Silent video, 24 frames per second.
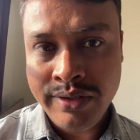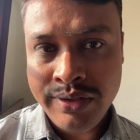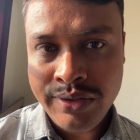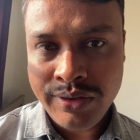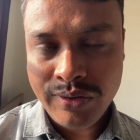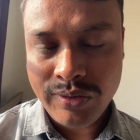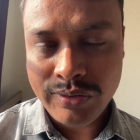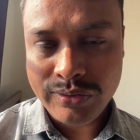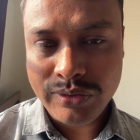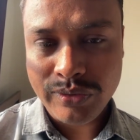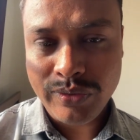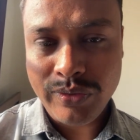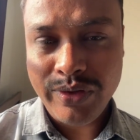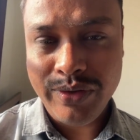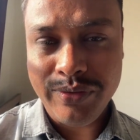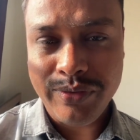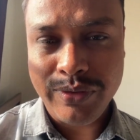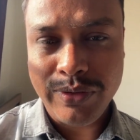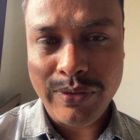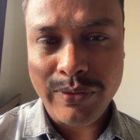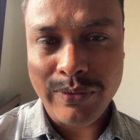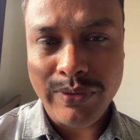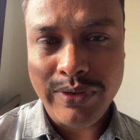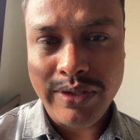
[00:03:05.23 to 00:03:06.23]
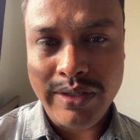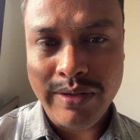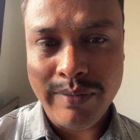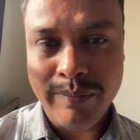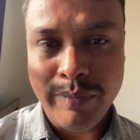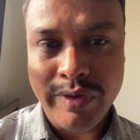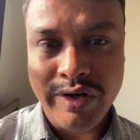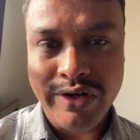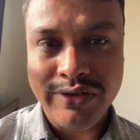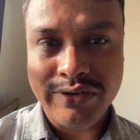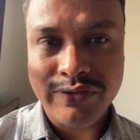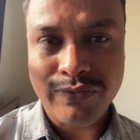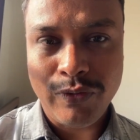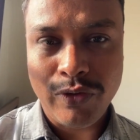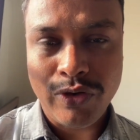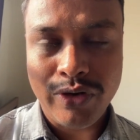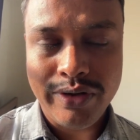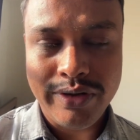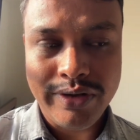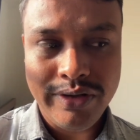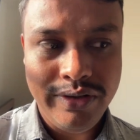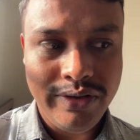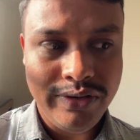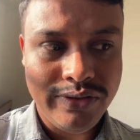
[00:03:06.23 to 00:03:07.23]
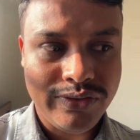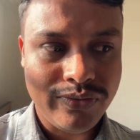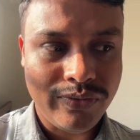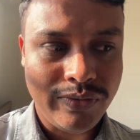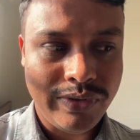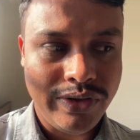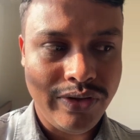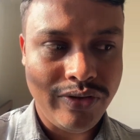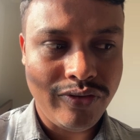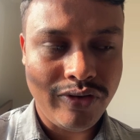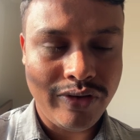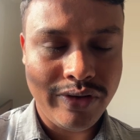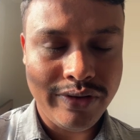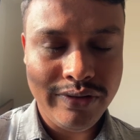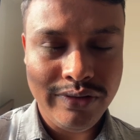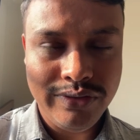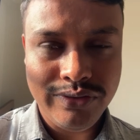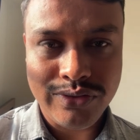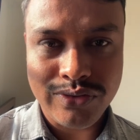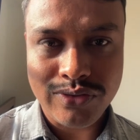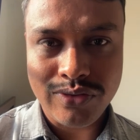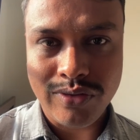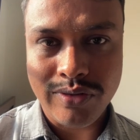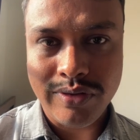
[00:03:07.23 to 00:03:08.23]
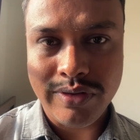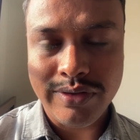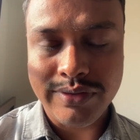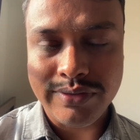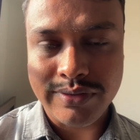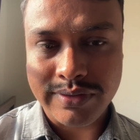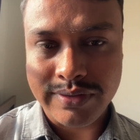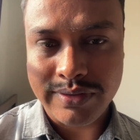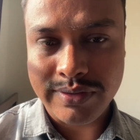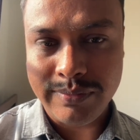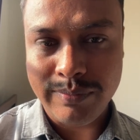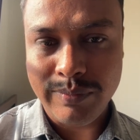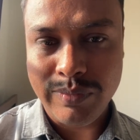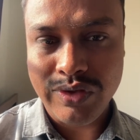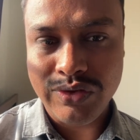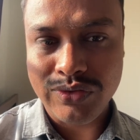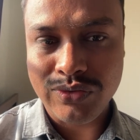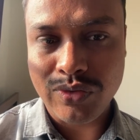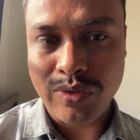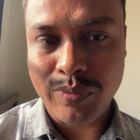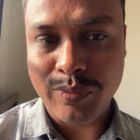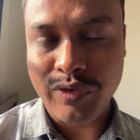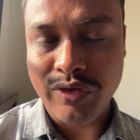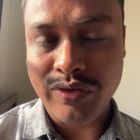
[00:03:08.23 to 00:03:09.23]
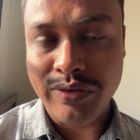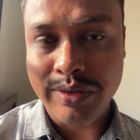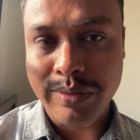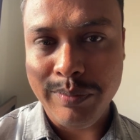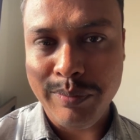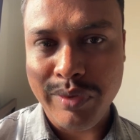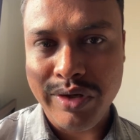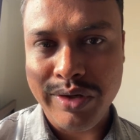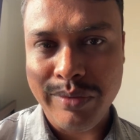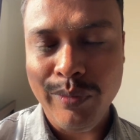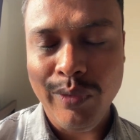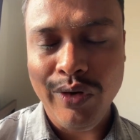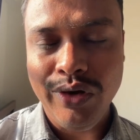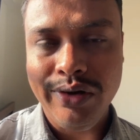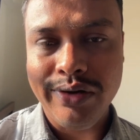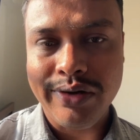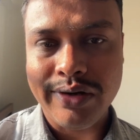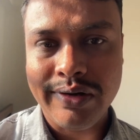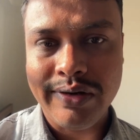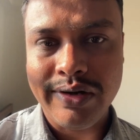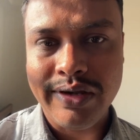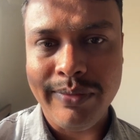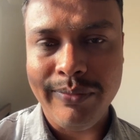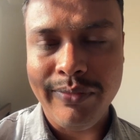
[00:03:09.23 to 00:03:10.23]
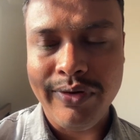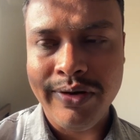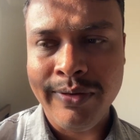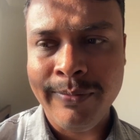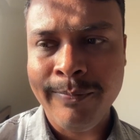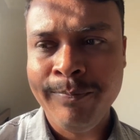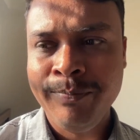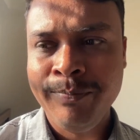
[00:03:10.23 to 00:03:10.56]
also going to give the embeddings for each word or each tokens based upon the pre-built library.